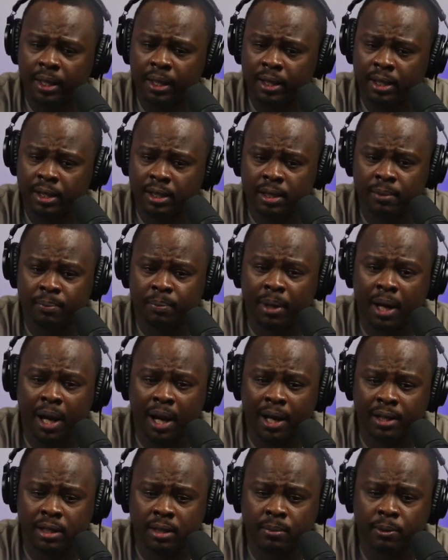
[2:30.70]

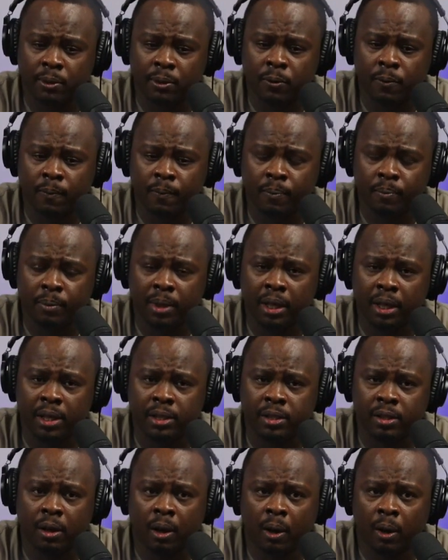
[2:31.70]
impossible because
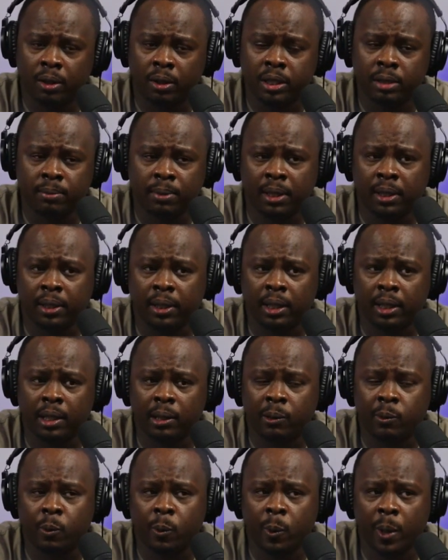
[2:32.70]
ultimately the
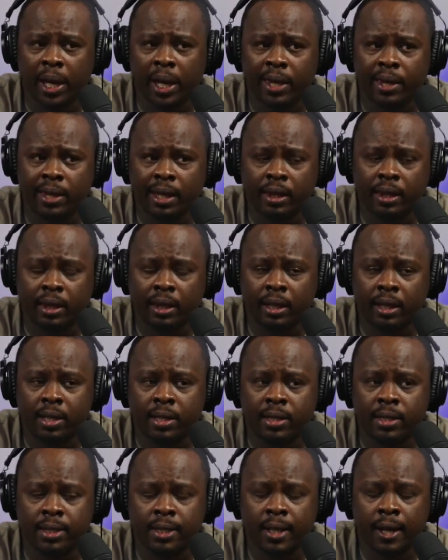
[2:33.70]
way that
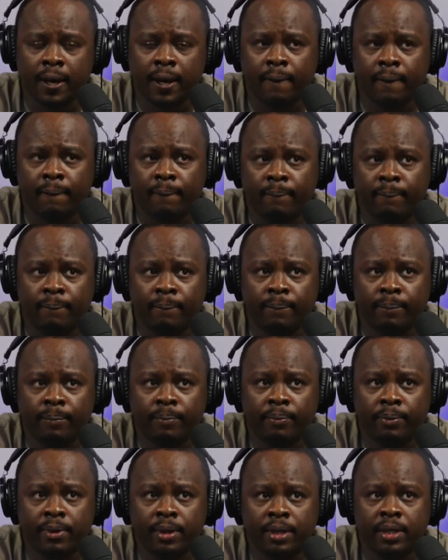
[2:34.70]
these
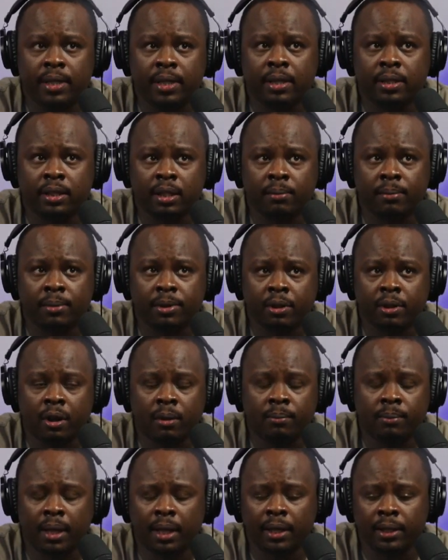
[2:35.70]
systems are
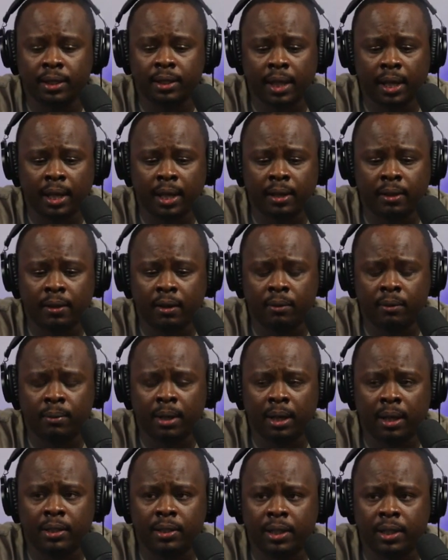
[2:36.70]
maintained
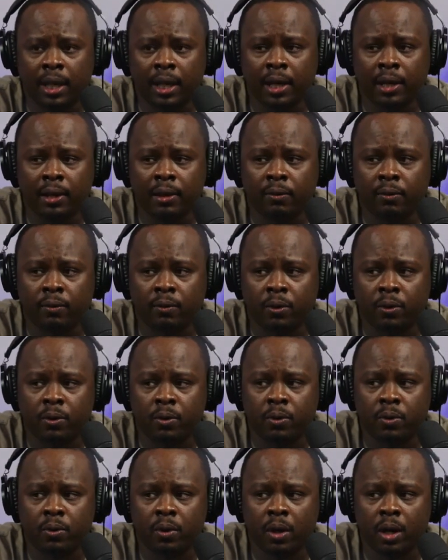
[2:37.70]

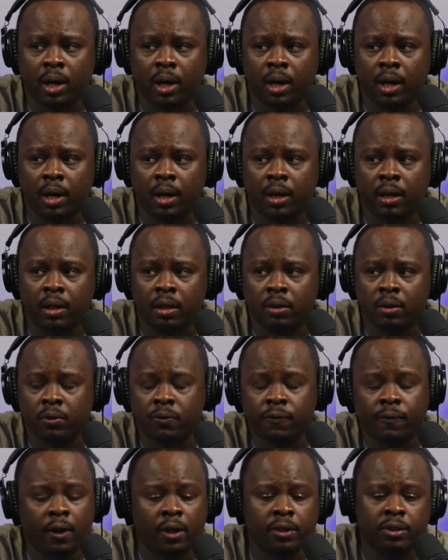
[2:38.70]
through
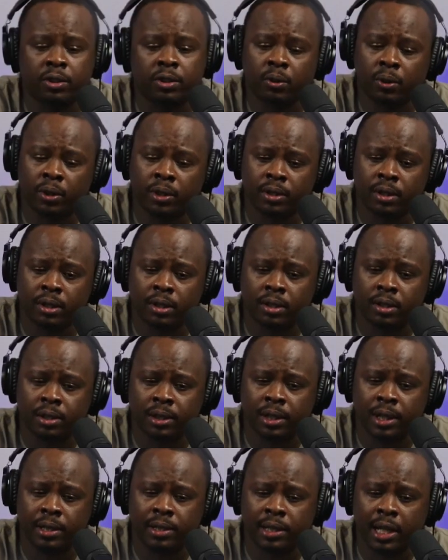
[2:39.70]
false choices.
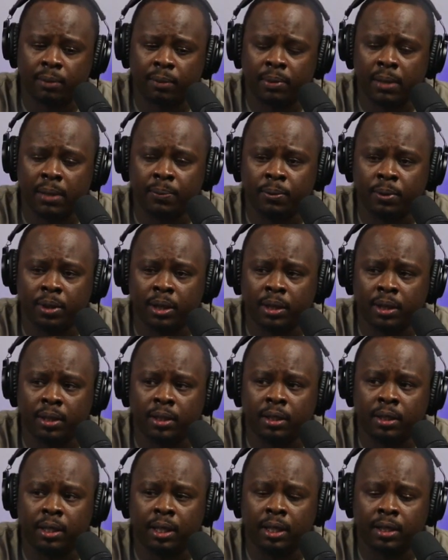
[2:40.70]
It's like people get to
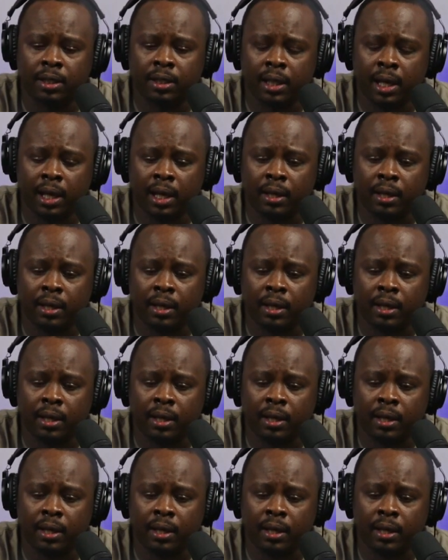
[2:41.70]
dictate,